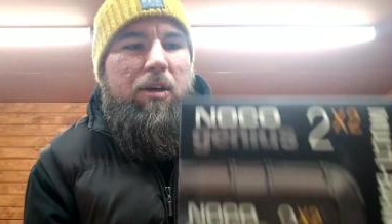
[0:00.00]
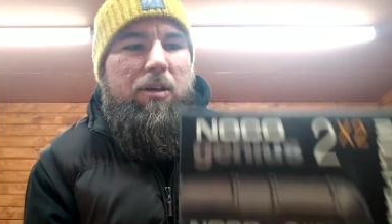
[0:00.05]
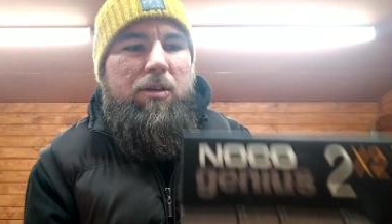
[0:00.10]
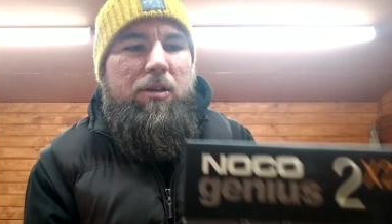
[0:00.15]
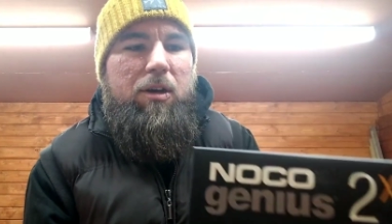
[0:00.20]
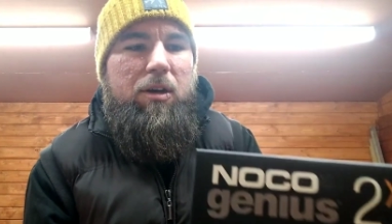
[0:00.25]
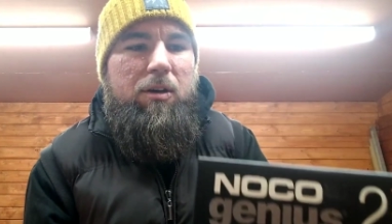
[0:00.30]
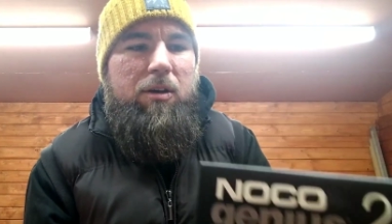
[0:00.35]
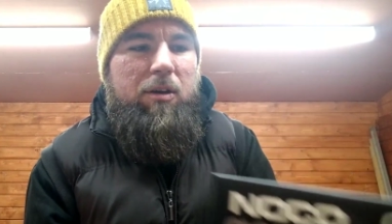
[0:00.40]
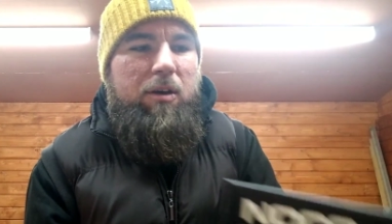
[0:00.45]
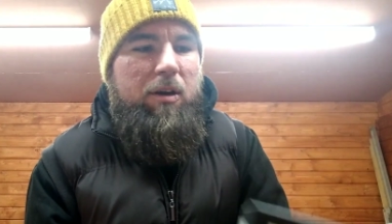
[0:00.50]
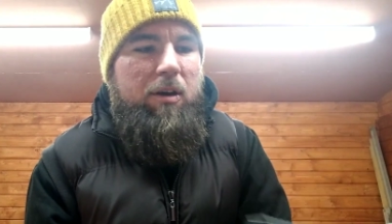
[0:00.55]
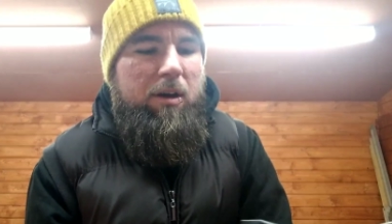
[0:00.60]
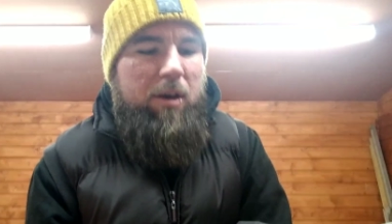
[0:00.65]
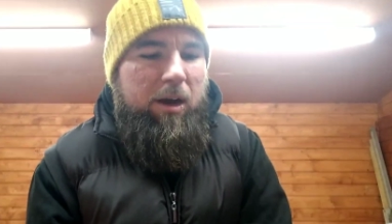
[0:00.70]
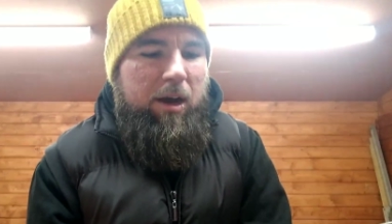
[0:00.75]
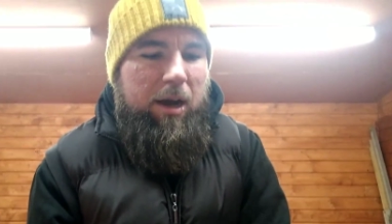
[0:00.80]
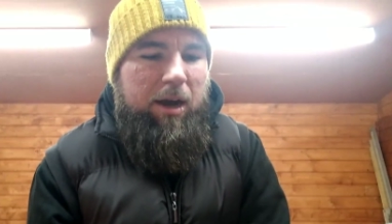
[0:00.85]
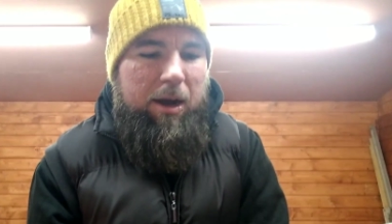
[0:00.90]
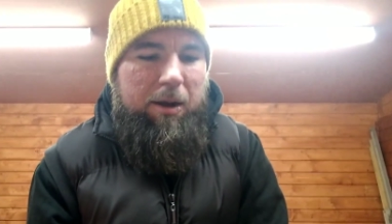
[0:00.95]
So,
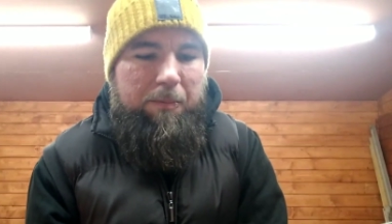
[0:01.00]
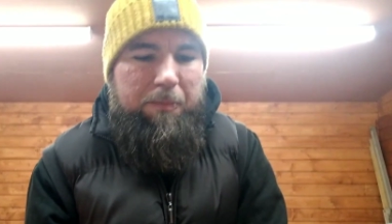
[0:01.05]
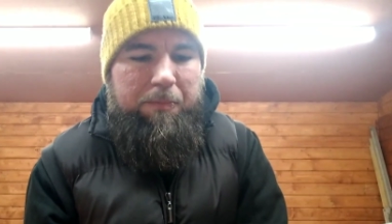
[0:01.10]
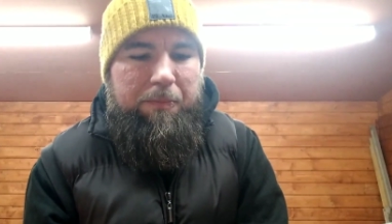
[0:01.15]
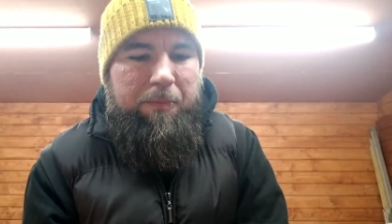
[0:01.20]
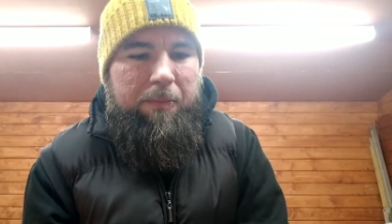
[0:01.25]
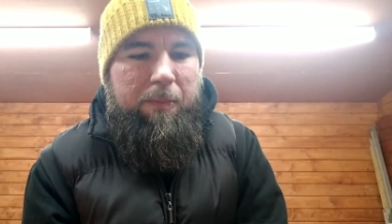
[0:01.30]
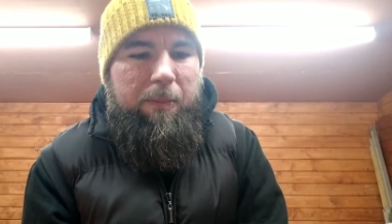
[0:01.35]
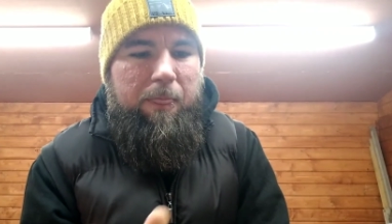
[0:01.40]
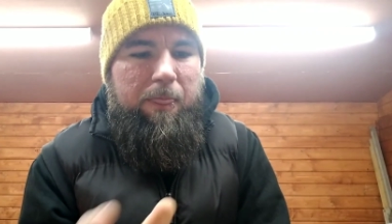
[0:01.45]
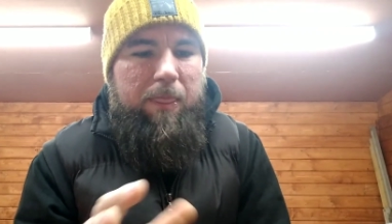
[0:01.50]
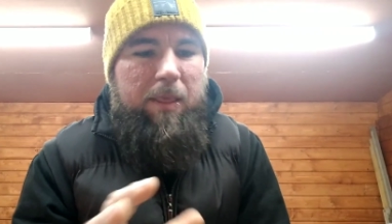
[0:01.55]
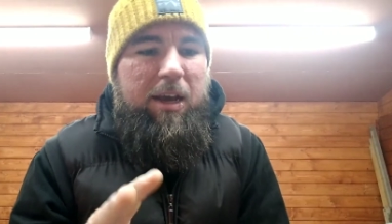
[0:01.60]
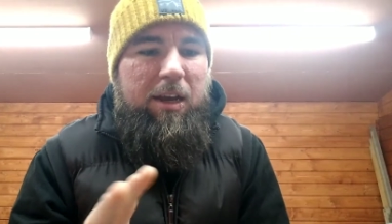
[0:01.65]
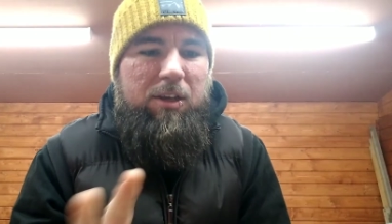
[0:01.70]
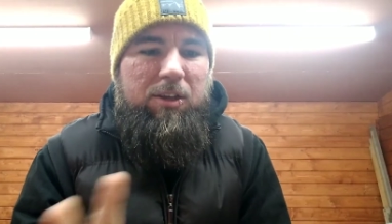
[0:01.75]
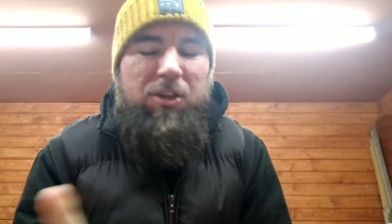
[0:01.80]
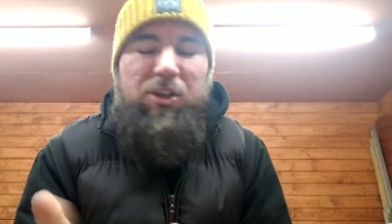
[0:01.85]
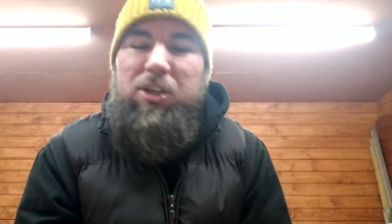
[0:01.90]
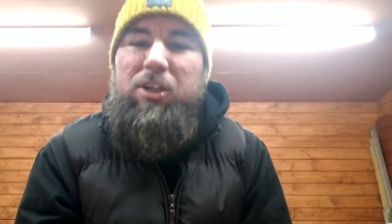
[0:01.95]
um, yeah,
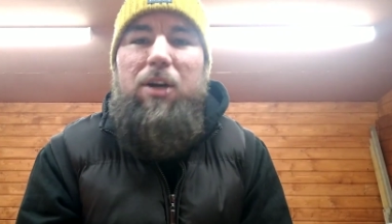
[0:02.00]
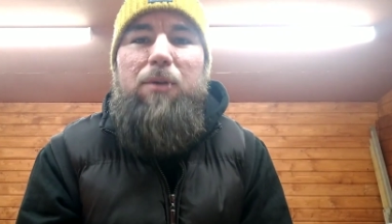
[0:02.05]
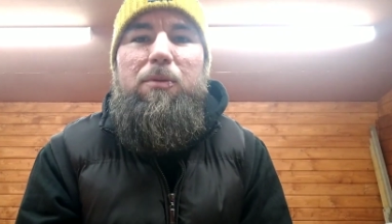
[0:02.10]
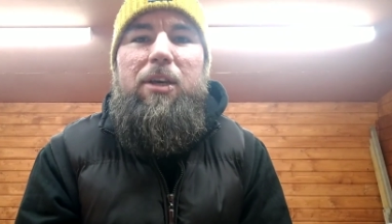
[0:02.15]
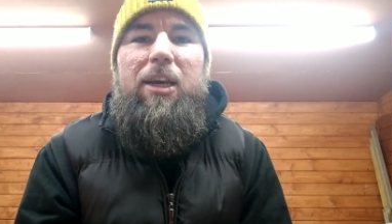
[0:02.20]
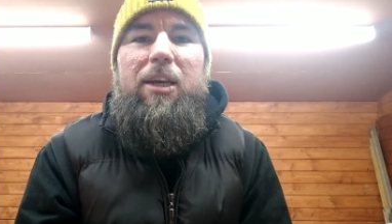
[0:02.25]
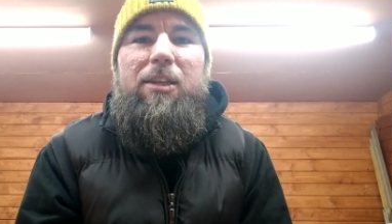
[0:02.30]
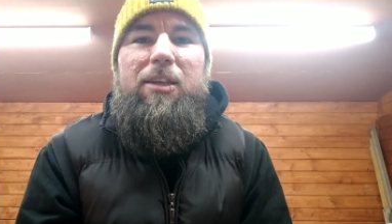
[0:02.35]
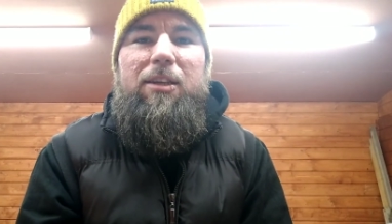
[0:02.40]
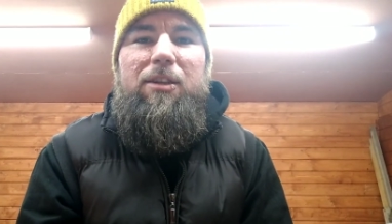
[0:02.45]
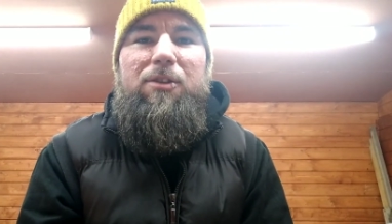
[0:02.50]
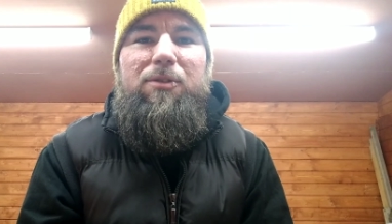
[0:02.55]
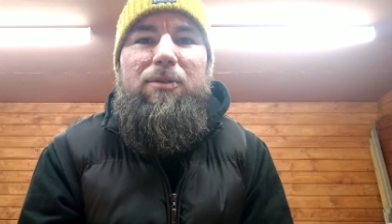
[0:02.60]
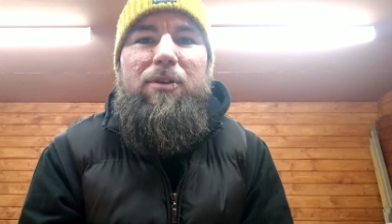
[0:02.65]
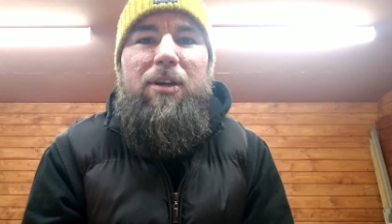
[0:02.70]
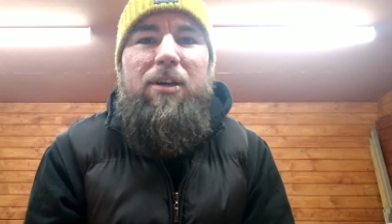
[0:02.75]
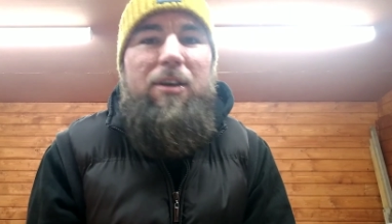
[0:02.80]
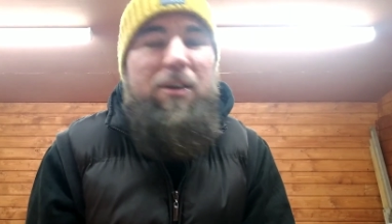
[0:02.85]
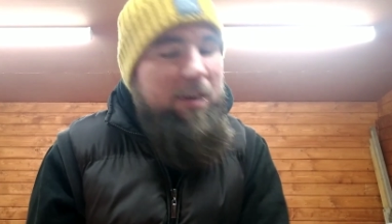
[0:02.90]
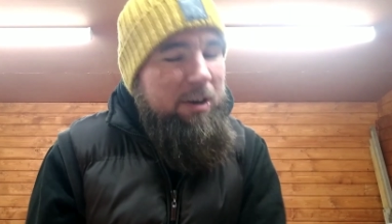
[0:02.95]
shall we get into
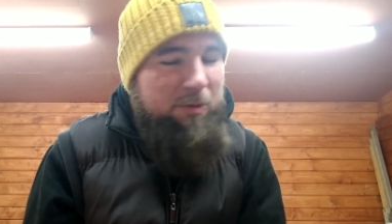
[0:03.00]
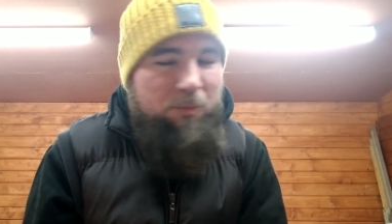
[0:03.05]
it?